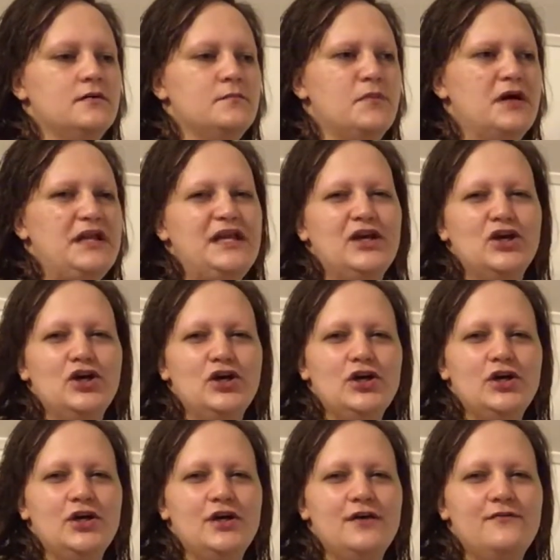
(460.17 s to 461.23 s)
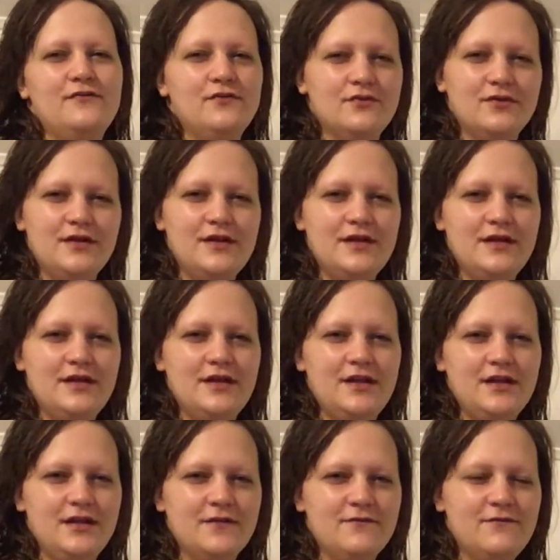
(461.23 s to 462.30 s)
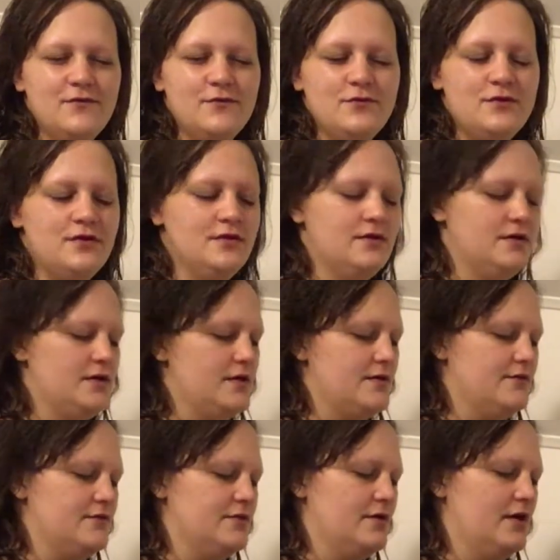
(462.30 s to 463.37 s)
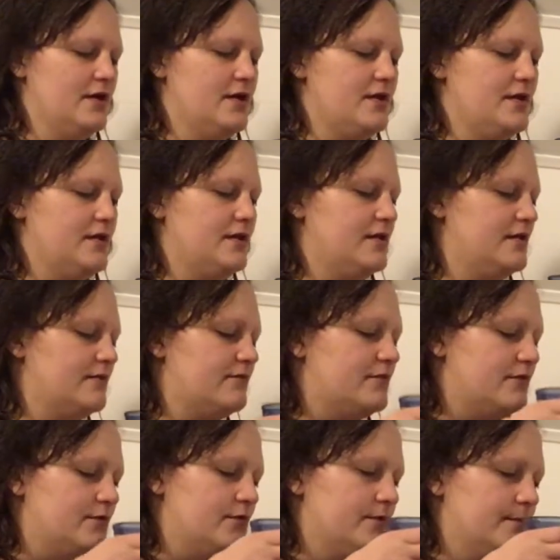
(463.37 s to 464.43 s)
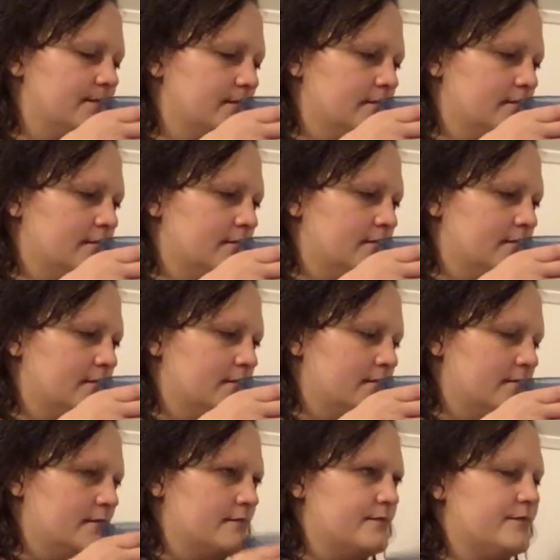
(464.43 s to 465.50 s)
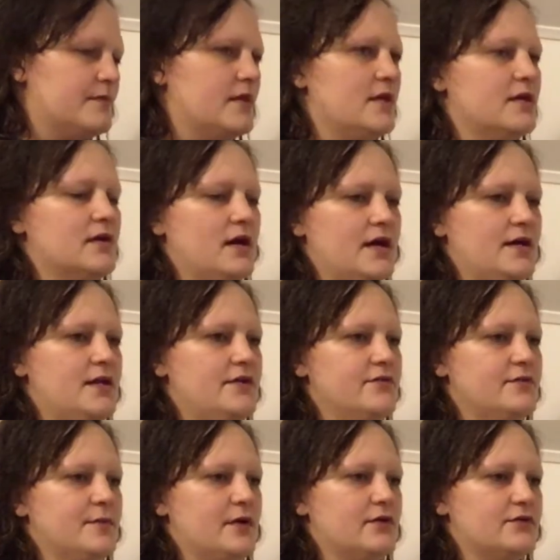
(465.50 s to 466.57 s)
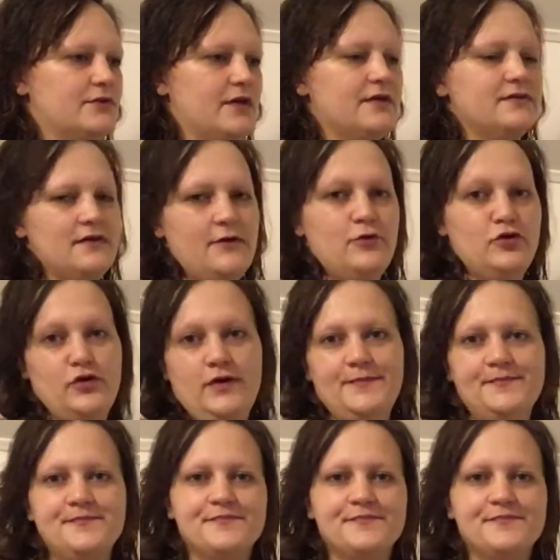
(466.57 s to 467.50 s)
paneer, if you're into Indian food. If you're not into Indian food, it kind of smells like sour cream.